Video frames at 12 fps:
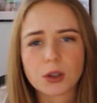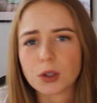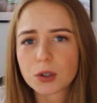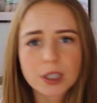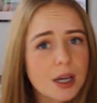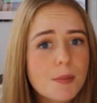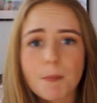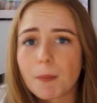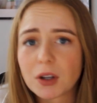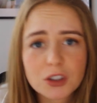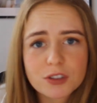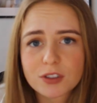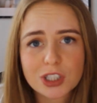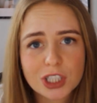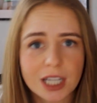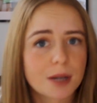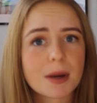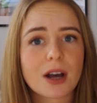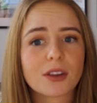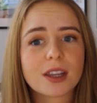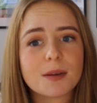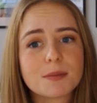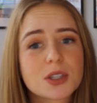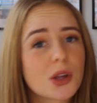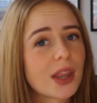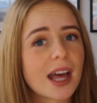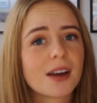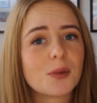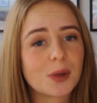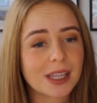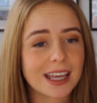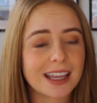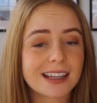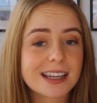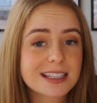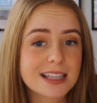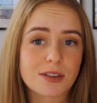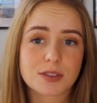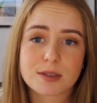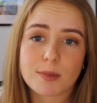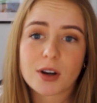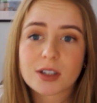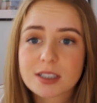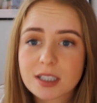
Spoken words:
learning a bunch of shit about them so that we can sound smart.